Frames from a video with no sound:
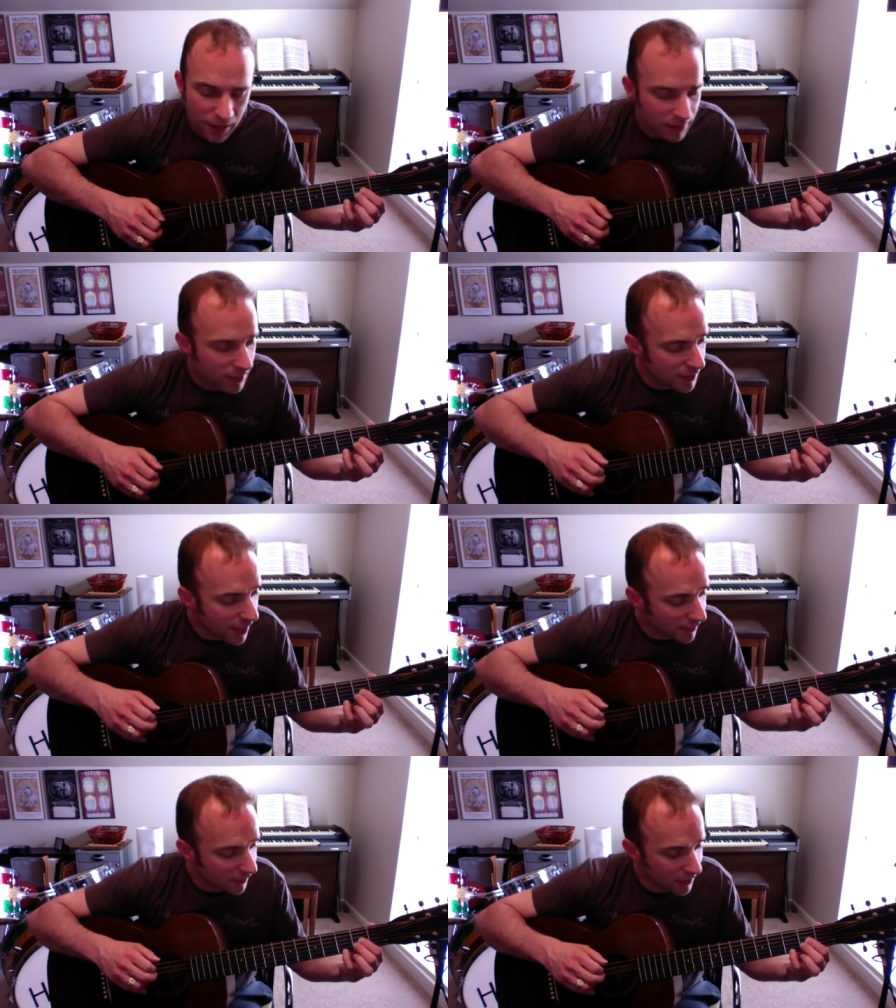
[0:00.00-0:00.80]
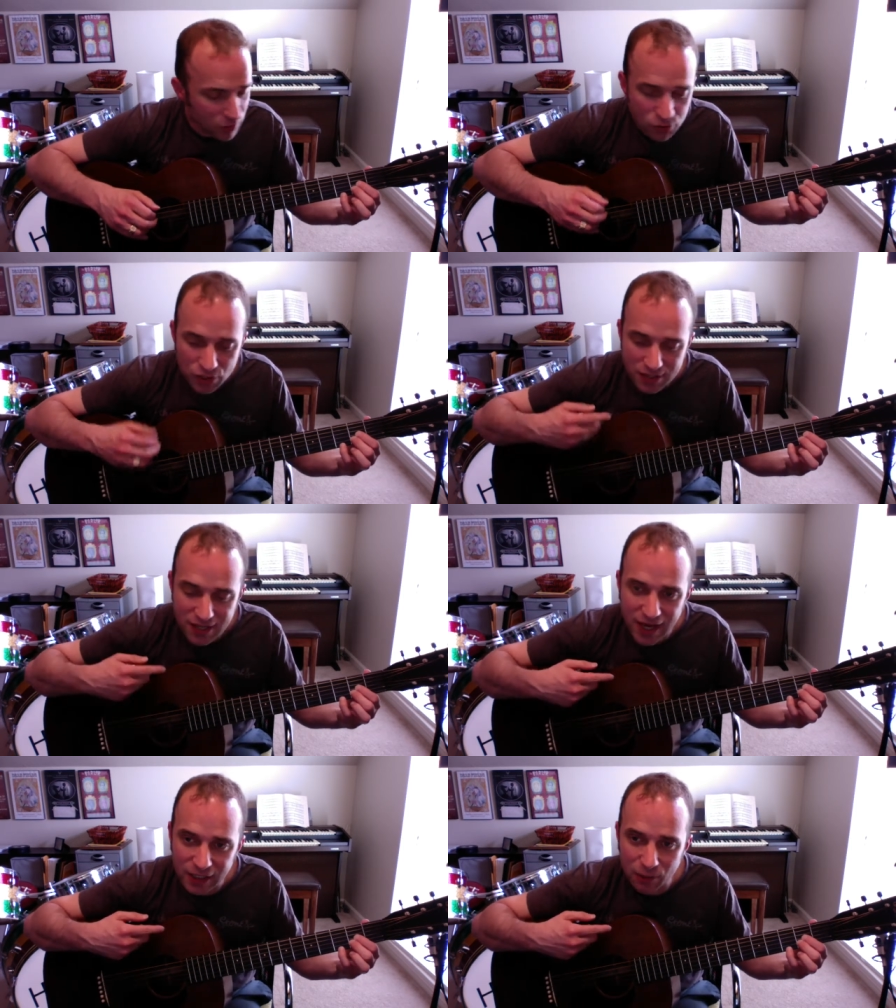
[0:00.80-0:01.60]
The next thing, you just
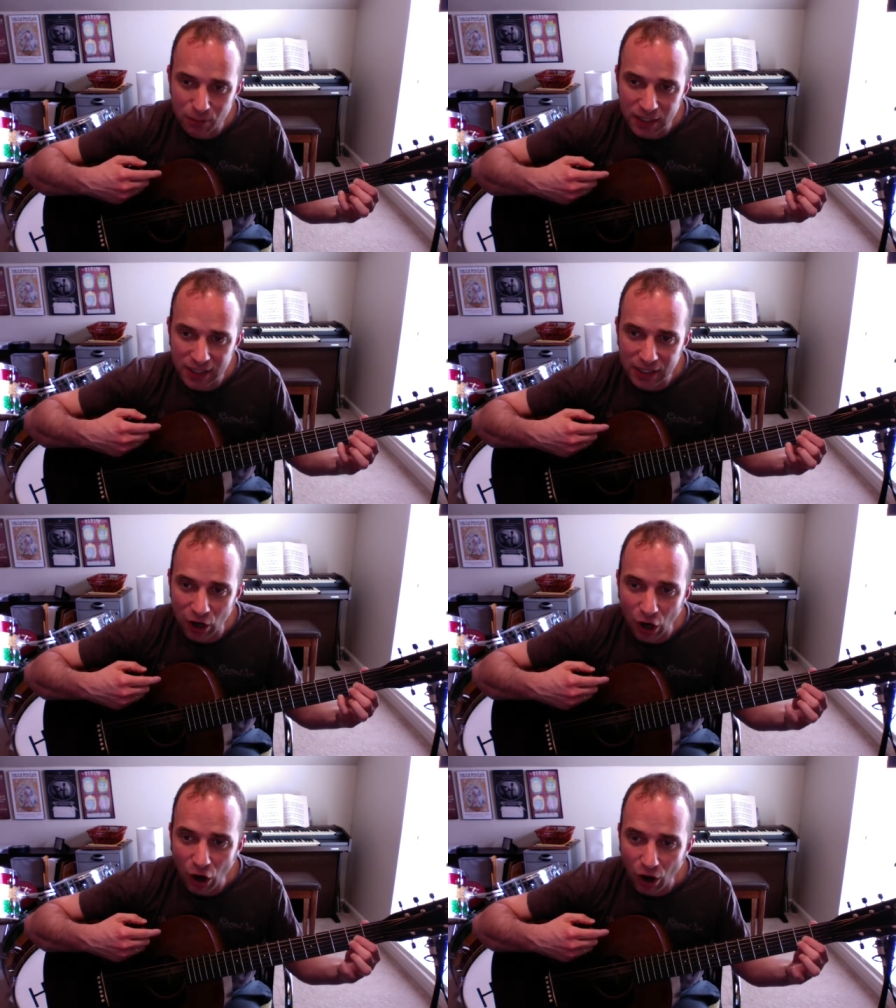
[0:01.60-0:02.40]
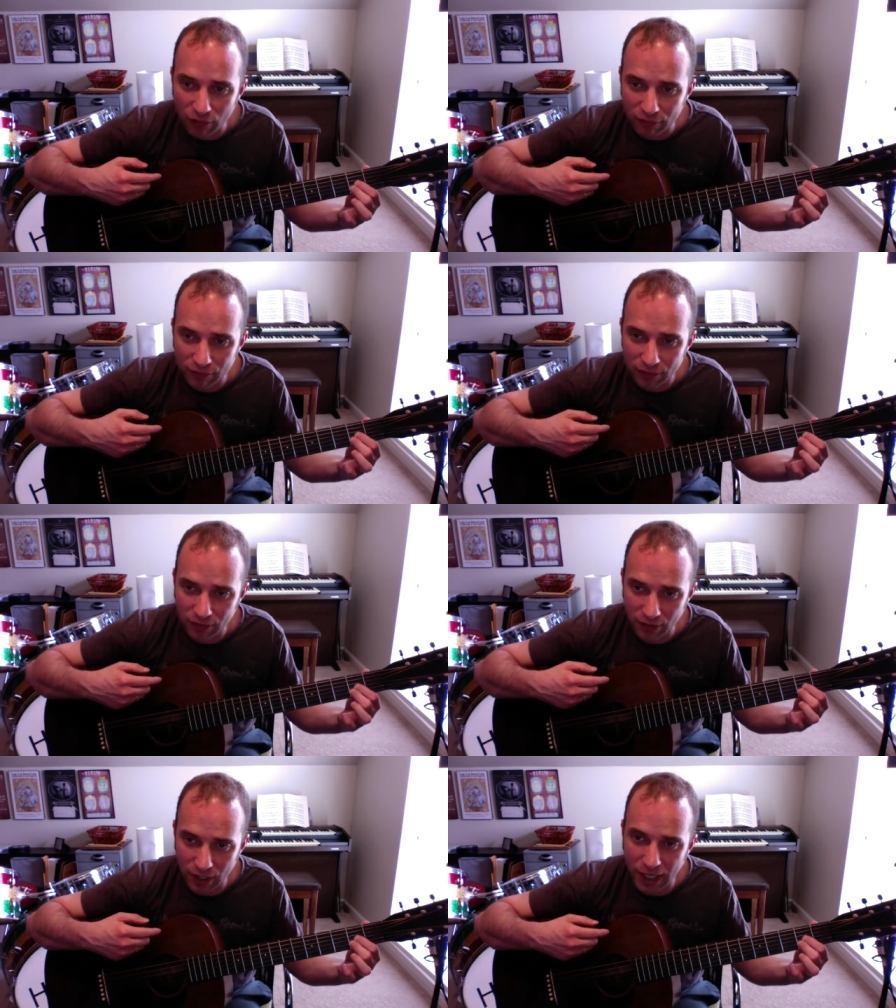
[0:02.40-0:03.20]
take your pinky off.
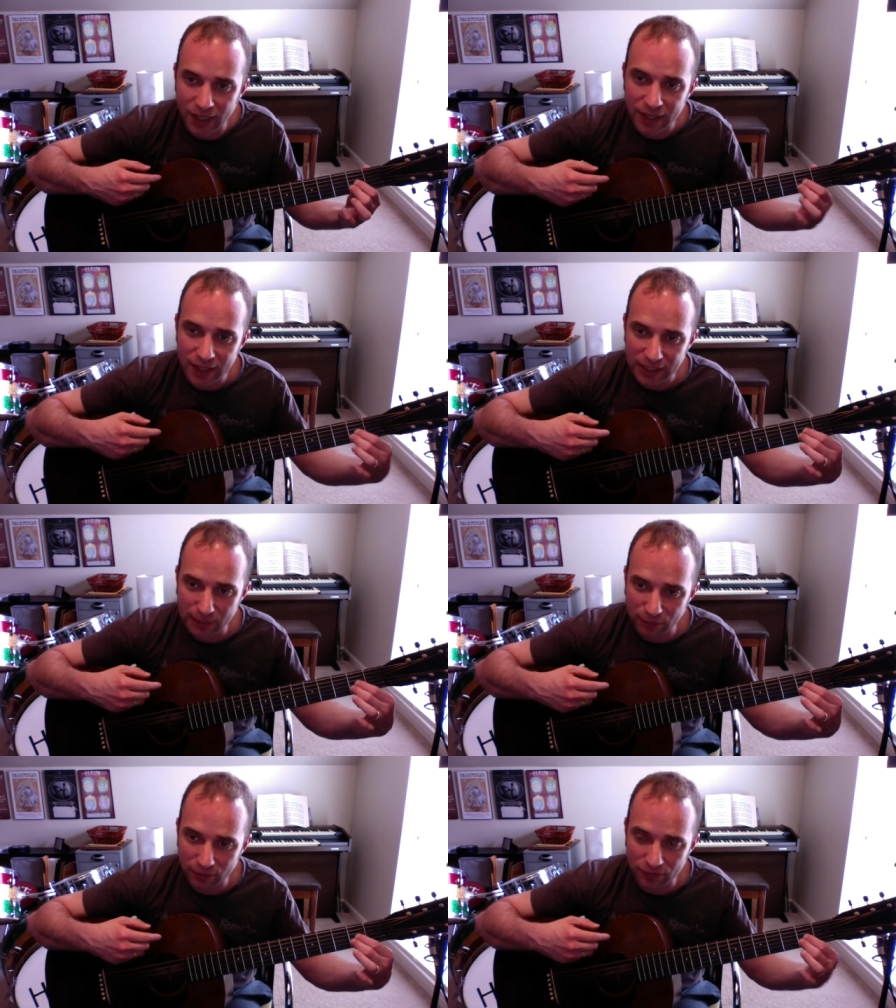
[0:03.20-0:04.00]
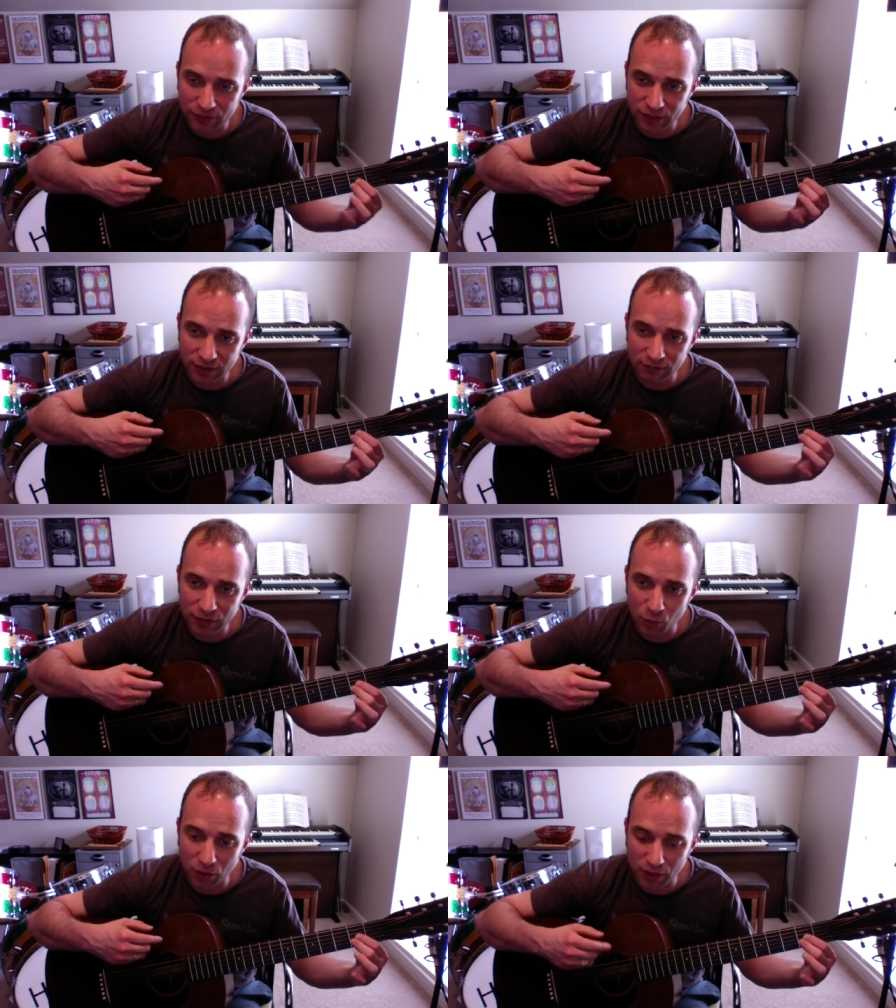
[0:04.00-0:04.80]
All right? Keep your first and second
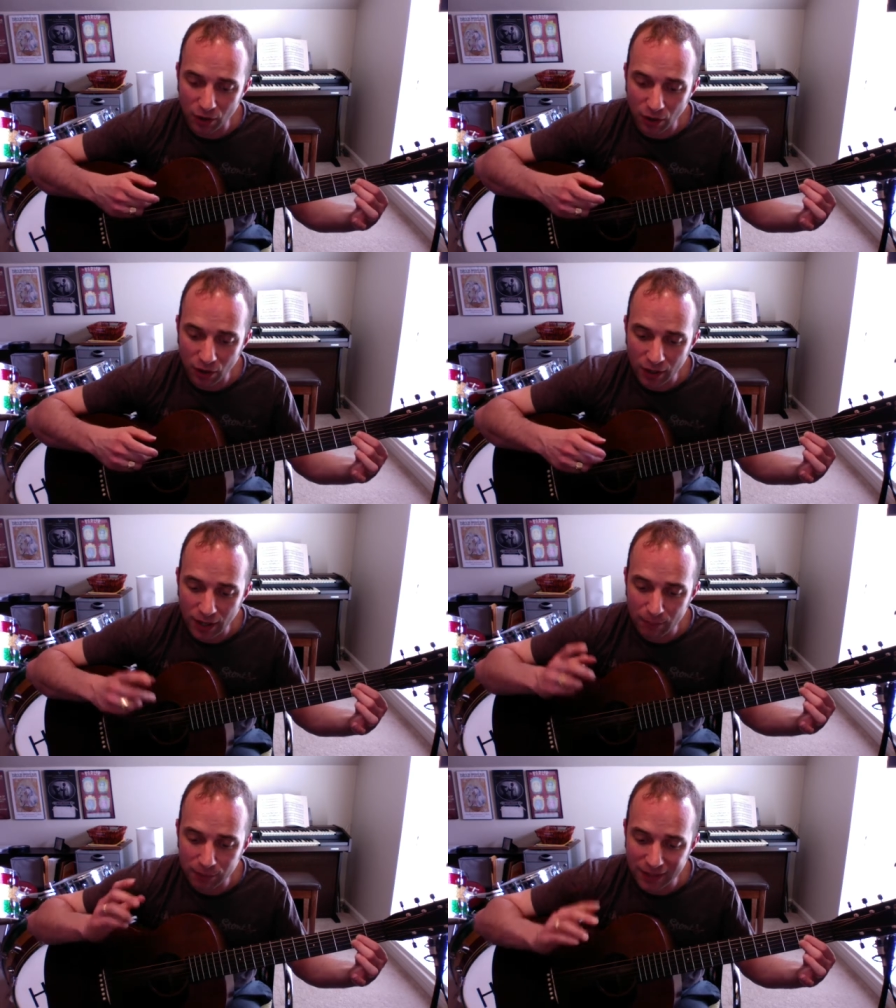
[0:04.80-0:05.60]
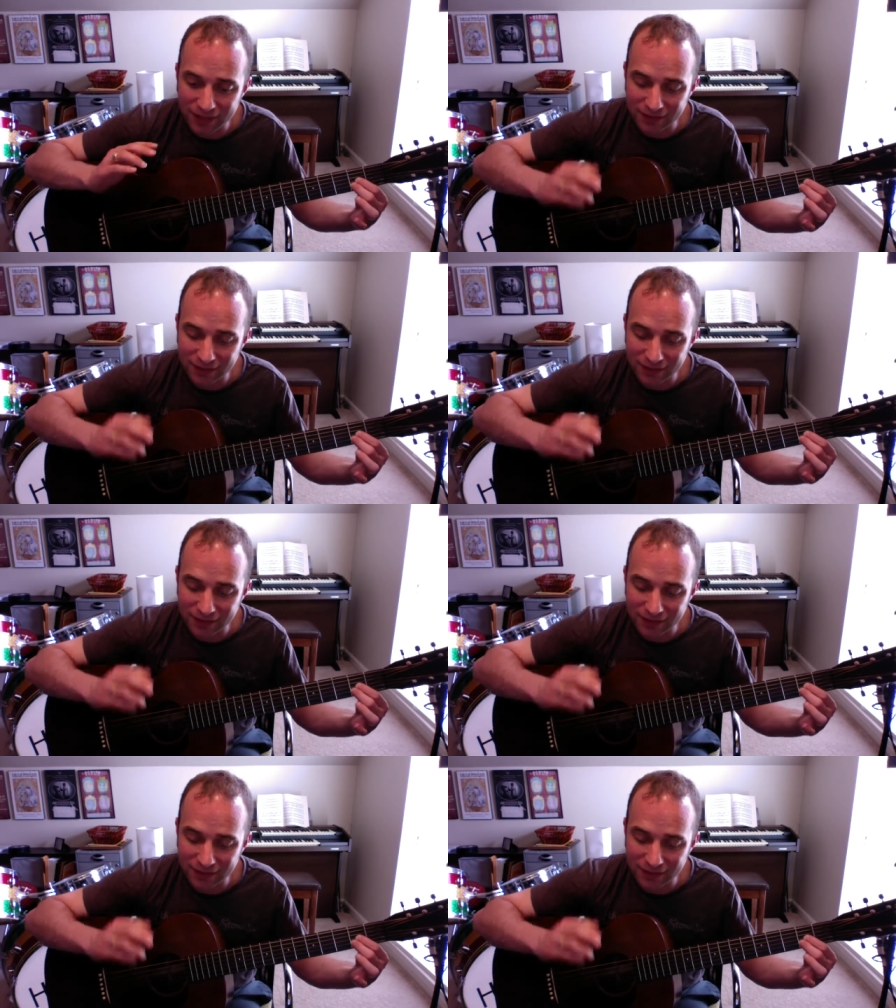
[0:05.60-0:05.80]
finger where they are and play the